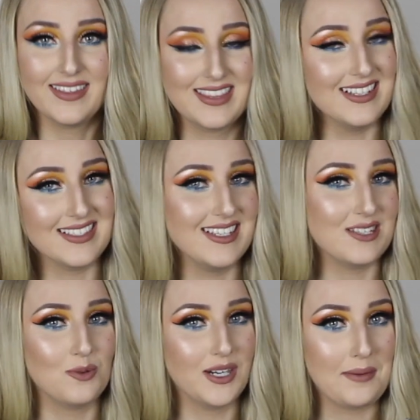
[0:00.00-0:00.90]
This
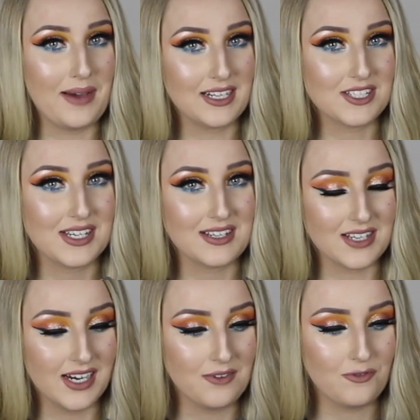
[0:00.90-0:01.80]
is what I'm actually
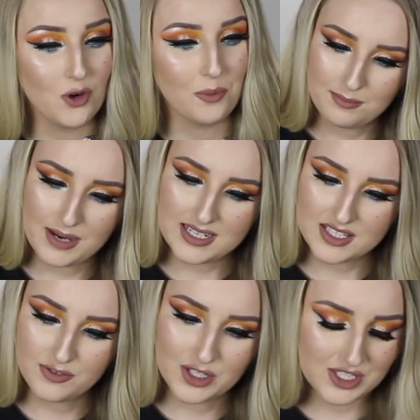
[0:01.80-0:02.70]
excited for,
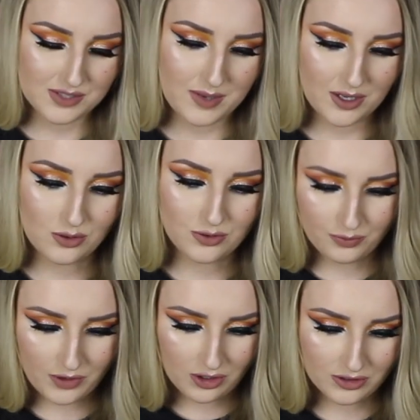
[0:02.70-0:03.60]
mattes versus metals
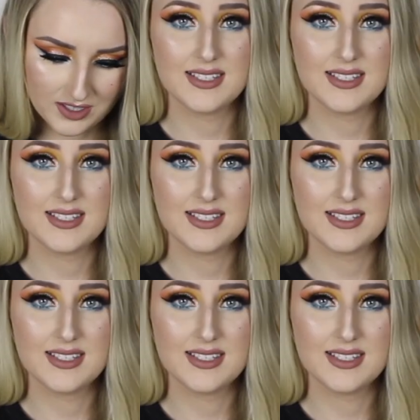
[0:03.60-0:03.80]
vault.